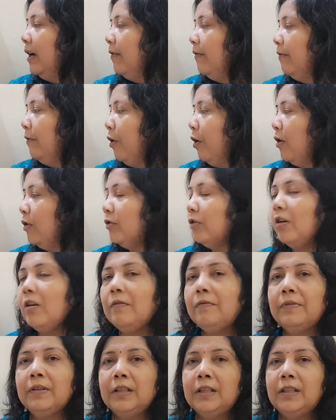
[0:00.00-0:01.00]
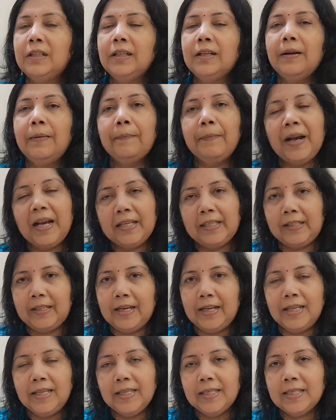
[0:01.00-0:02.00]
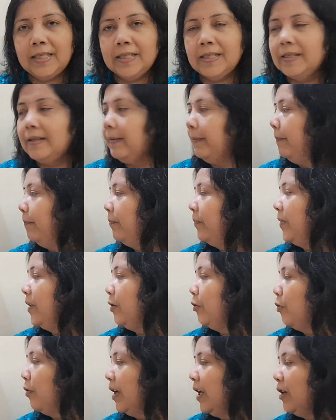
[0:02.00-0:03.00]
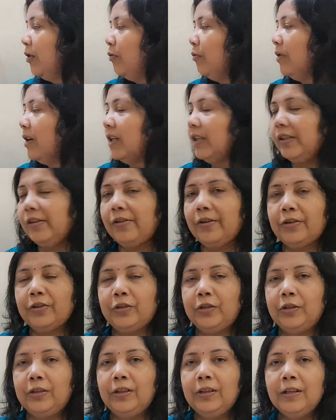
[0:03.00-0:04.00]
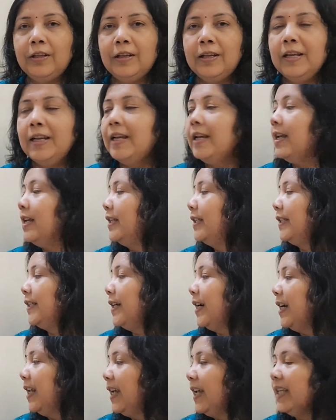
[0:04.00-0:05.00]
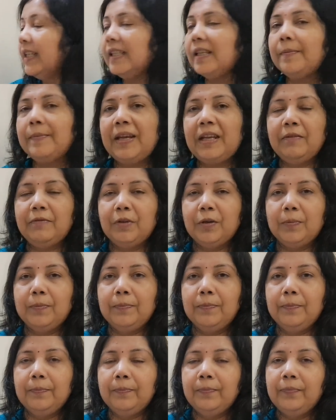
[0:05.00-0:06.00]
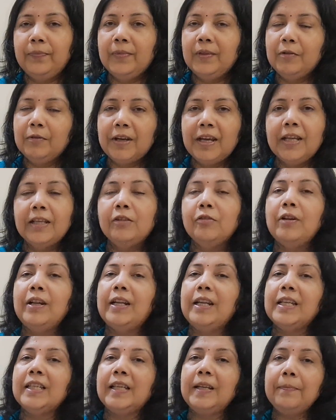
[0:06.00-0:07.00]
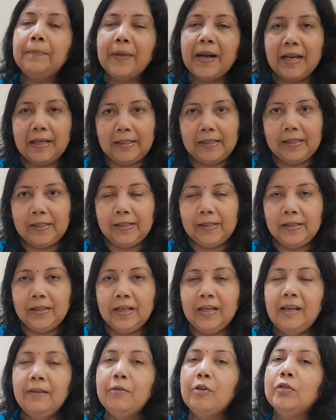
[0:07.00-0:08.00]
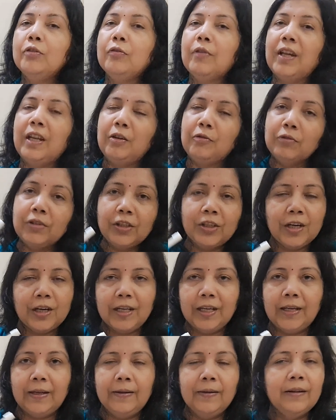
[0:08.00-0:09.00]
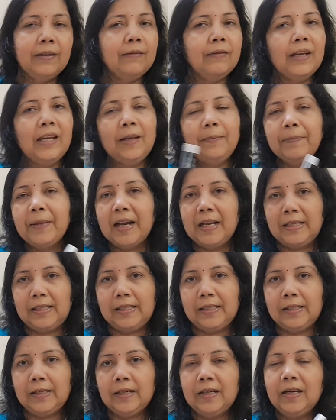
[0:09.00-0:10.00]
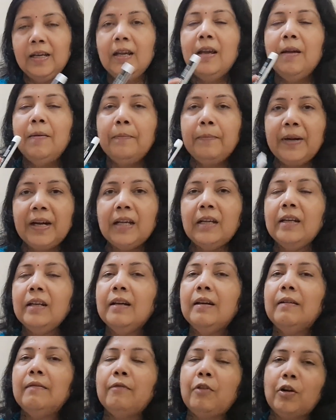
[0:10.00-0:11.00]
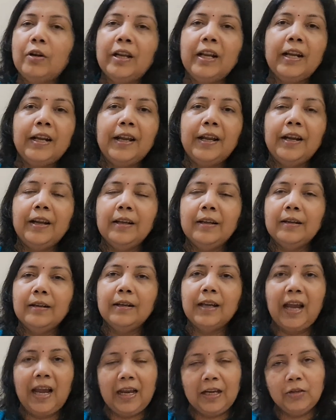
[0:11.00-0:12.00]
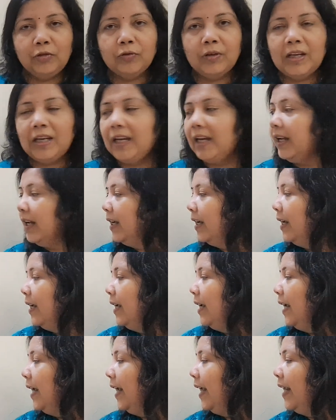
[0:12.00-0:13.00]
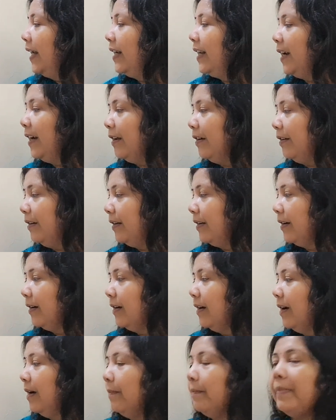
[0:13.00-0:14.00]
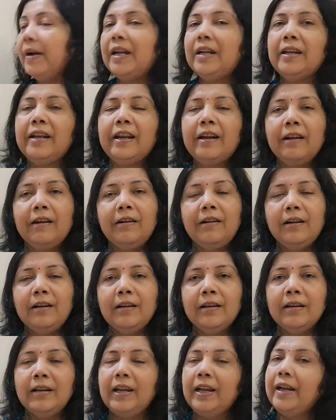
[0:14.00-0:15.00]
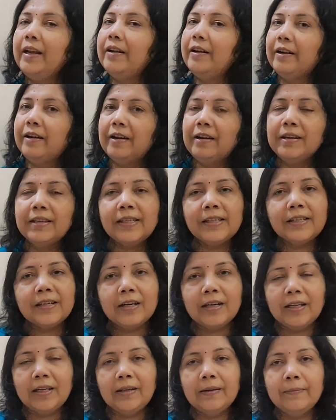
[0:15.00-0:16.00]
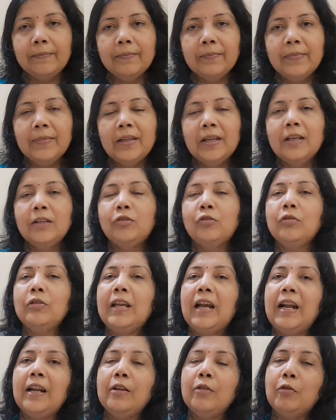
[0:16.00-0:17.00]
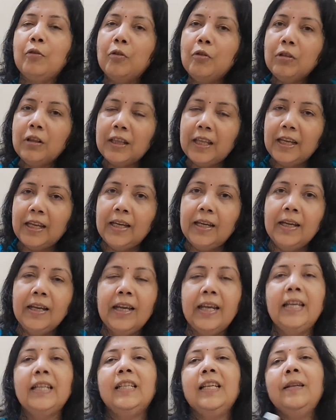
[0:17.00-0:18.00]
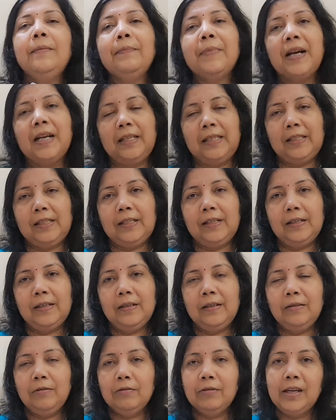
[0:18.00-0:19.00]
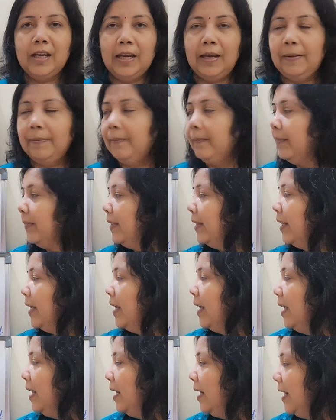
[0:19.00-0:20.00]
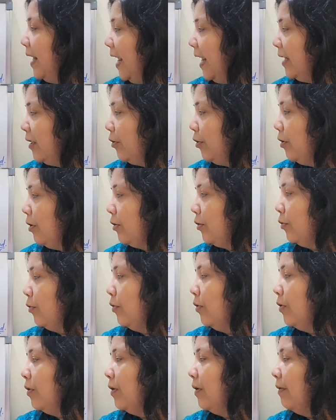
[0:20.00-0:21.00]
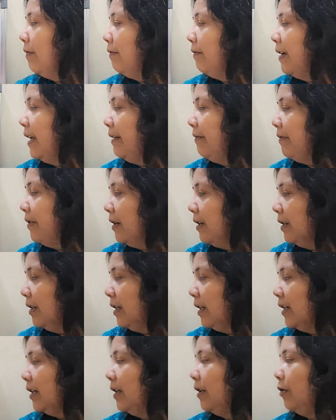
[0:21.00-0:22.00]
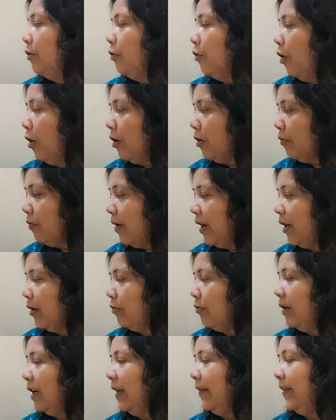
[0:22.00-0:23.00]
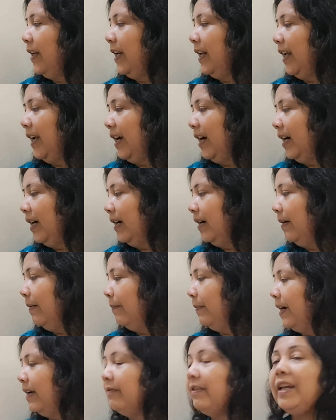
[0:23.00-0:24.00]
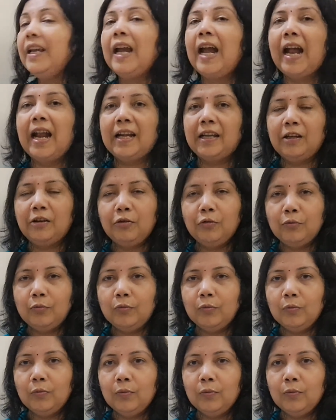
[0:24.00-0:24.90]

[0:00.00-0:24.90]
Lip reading: Was or were past tense. Going to construction. Study is the main verb. Okay, so it is in past. He was going to study in past. But what he did? Actually, he didn't. But he didn't study. So that whole thing is in past. Okay. Next also, we were not going to leave India, but we had to.